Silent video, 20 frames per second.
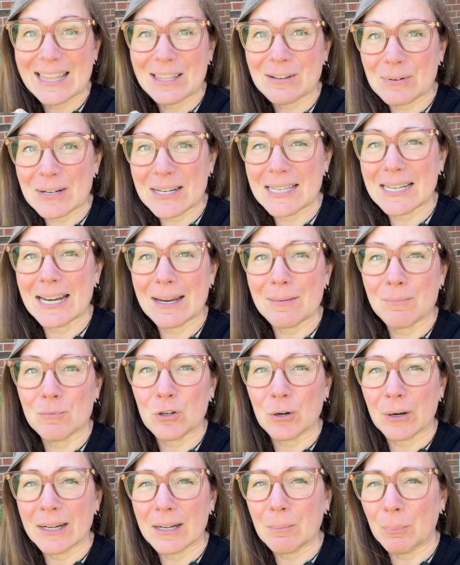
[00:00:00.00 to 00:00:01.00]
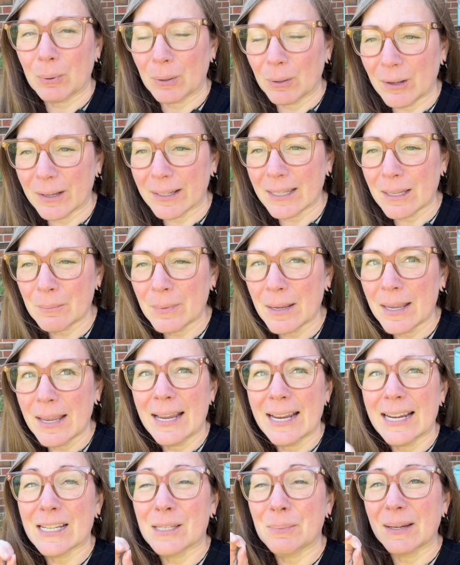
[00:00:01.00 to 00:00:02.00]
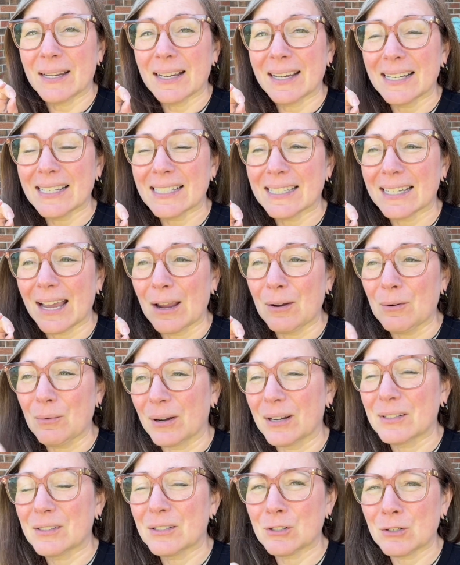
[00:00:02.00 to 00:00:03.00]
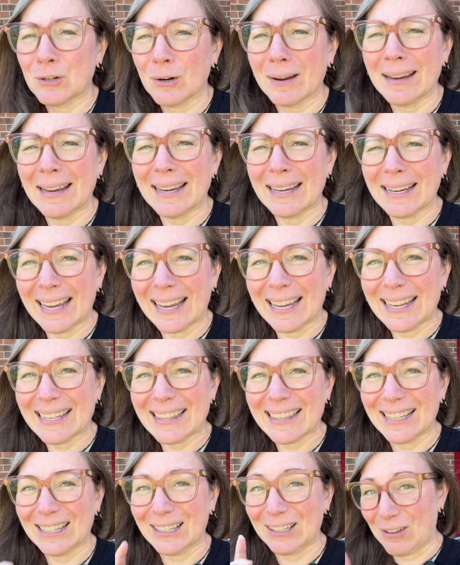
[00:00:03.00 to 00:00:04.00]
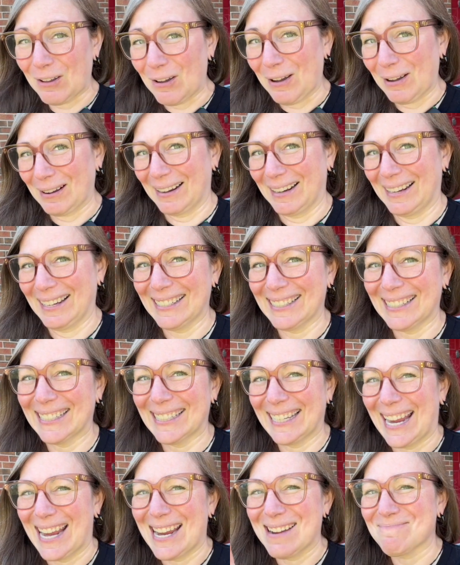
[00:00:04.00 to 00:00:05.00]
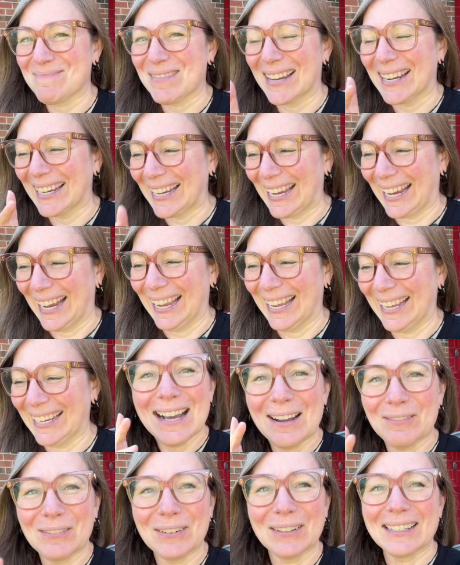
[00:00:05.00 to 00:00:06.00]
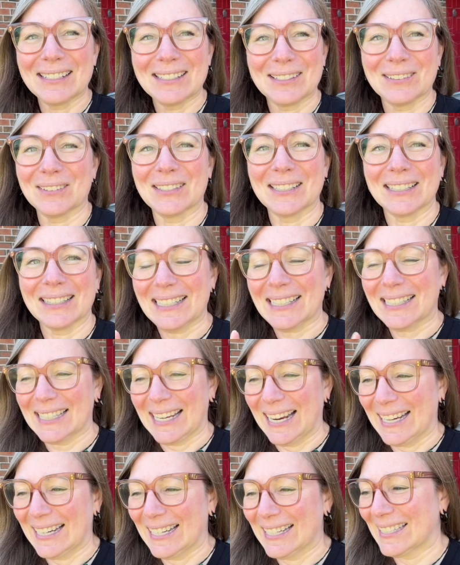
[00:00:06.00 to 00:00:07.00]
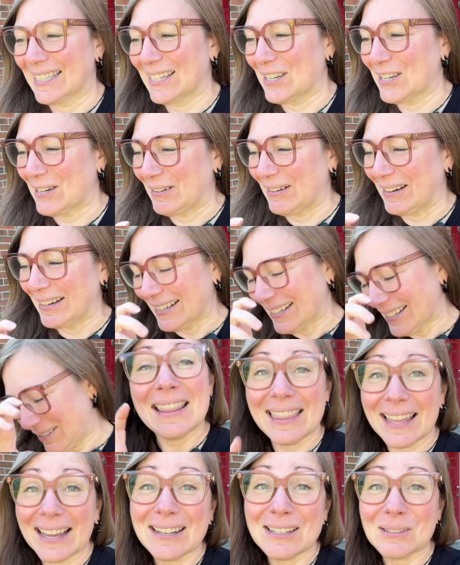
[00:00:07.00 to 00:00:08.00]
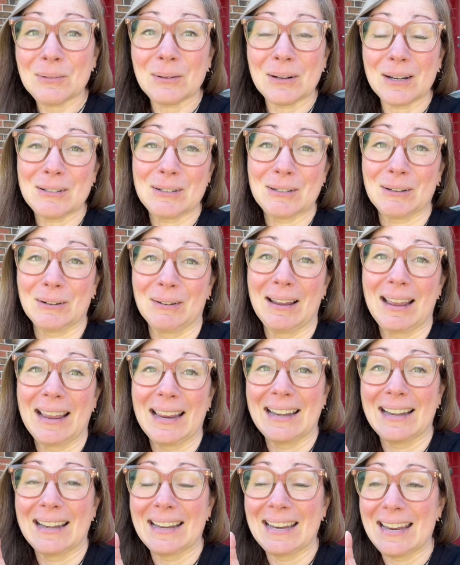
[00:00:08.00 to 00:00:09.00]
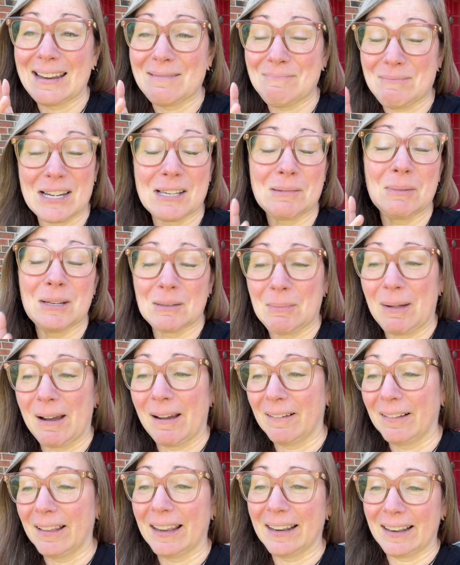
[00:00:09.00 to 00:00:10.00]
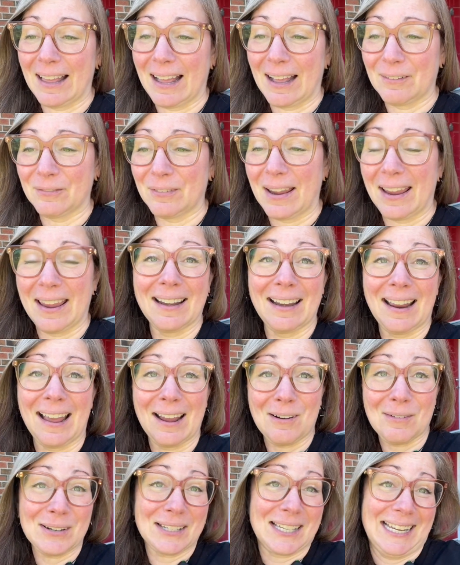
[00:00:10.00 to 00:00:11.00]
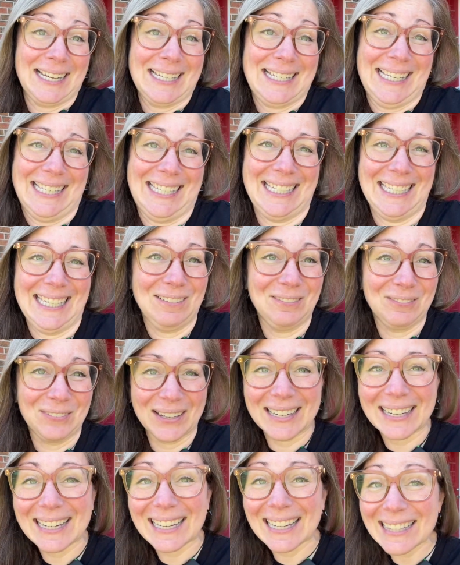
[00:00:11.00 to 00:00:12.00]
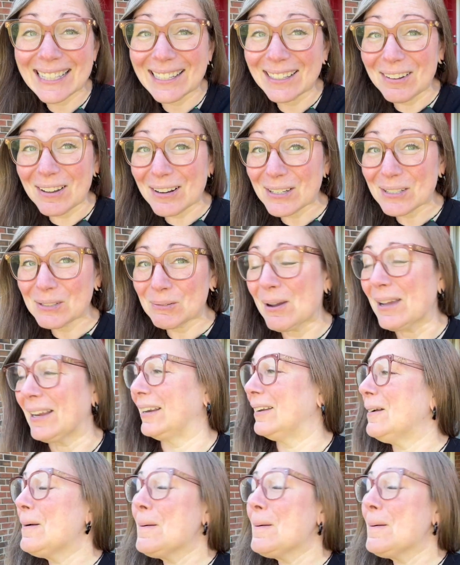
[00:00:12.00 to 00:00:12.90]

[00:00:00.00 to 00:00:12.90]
the reason I'm trying to pull on them is because I want to try and get the longest scape I can. I feel like so silly saying this and sharing this. That's what I do, and it makes me smile and laugh, and I always like to see if I can get the longest one.